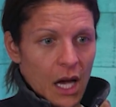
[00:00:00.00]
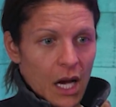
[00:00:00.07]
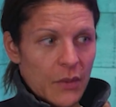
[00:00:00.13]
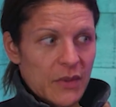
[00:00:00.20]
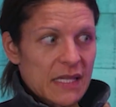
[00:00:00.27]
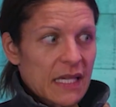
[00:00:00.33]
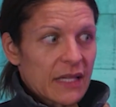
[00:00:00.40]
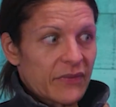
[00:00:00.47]
I
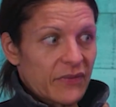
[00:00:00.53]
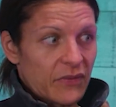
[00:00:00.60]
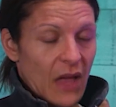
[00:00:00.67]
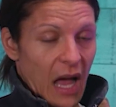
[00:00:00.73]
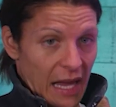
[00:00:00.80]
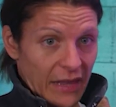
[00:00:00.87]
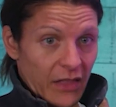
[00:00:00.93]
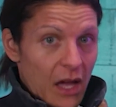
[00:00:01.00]
was like,
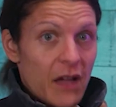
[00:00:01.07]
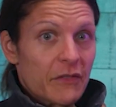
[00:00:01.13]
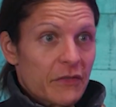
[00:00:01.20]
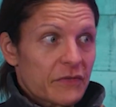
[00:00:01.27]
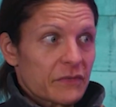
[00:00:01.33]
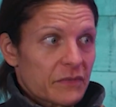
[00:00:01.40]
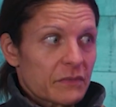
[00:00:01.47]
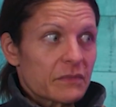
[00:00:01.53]
I
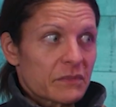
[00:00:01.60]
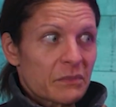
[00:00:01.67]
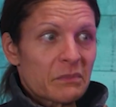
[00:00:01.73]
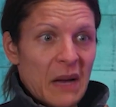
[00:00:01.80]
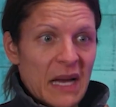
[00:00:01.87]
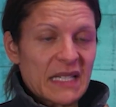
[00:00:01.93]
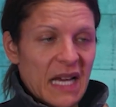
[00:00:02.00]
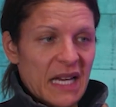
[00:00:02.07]
love
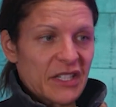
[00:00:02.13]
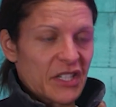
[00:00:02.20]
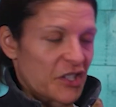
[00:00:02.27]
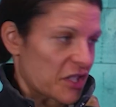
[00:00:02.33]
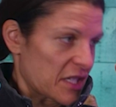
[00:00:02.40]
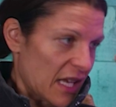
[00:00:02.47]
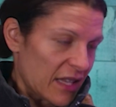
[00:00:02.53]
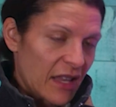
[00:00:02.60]
my
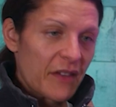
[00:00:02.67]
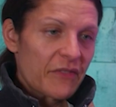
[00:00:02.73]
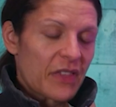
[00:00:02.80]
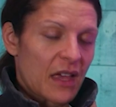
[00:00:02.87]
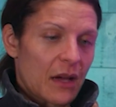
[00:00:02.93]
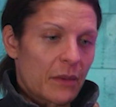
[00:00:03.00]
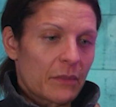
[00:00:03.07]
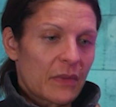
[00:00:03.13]
dietitians. I love
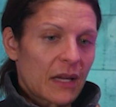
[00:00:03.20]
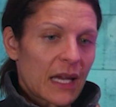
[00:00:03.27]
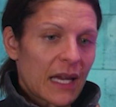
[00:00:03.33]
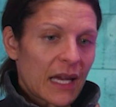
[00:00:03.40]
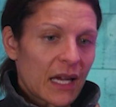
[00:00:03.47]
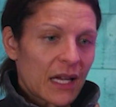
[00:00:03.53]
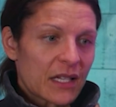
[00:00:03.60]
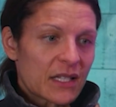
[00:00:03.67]
them.
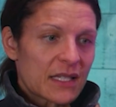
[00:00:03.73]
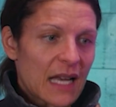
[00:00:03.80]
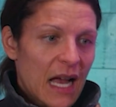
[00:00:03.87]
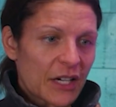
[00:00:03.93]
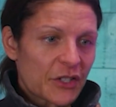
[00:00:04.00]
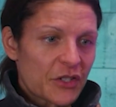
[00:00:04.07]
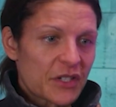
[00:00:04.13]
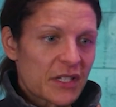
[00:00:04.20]
And
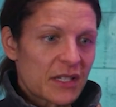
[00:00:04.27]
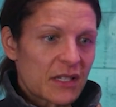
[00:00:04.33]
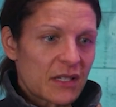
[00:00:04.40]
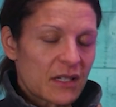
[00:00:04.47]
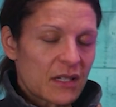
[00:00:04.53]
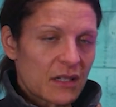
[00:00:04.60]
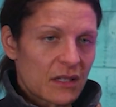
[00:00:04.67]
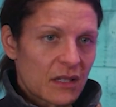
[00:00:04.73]
doctors,
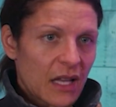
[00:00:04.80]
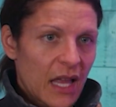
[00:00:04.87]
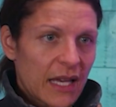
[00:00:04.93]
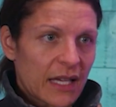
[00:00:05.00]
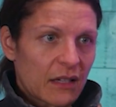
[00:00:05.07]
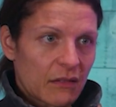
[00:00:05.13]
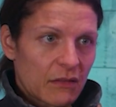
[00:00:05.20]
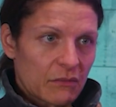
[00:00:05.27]

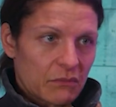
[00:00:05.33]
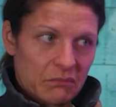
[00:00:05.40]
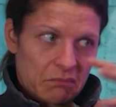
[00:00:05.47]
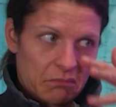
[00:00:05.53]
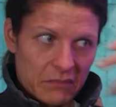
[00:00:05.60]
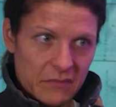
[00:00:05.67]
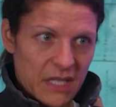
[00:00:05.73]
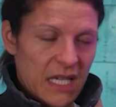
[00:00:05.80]
like,
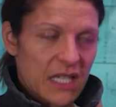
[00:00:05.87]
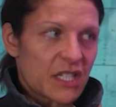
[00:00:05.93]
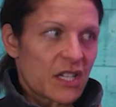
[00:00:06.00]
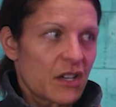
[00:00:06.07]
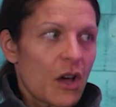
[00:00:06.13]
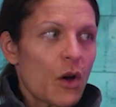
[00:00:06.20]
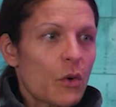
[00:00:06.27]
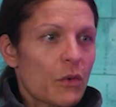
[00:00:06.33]
need to
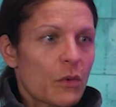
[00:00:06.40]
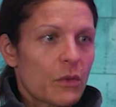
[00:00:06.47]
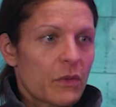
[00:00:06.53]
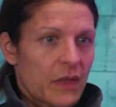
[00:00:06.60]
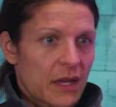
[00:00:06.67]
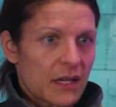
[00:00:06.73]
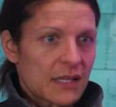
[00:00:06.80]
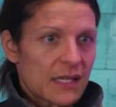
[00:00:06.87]
know
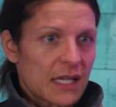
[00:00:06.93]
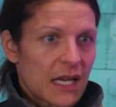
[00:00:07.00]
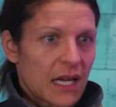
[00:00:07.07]
this.